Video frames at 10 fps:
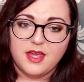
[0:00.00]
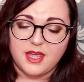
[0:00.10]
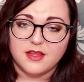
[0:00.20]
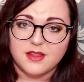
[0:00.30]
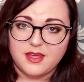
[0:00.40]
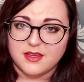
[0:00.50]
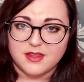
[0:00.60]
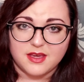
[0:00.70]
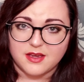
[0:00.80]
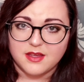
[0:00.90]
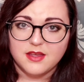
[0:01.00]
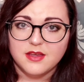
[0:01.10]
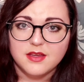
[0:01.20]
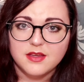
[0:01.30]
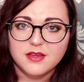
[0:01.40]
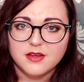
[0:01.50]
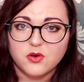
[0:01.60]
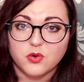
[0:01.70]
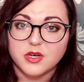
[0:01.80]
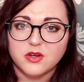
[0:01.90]
ill-healing
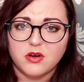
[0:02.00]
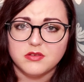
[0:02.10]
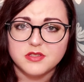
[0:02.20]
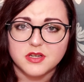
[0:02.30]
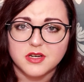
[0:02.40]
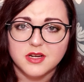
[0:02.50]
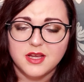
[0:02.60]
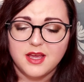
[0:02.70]
corneal ulcer.